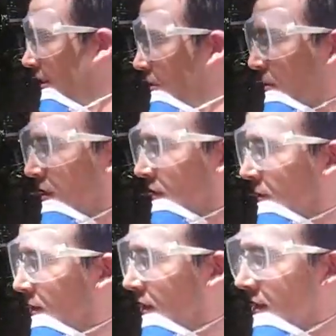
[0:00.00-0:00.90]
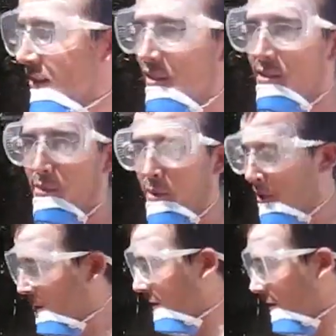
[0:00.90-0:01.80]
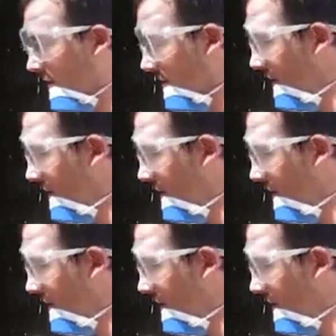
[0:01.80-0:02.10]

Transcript: in protective gear, but no shirt.